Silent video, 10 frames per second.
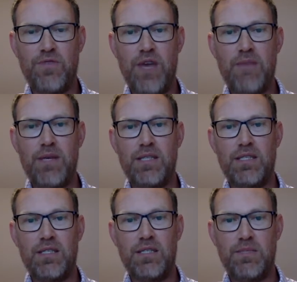
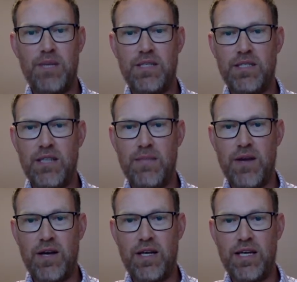famous speeches in
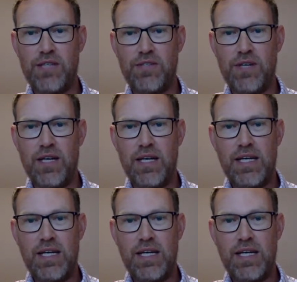American history.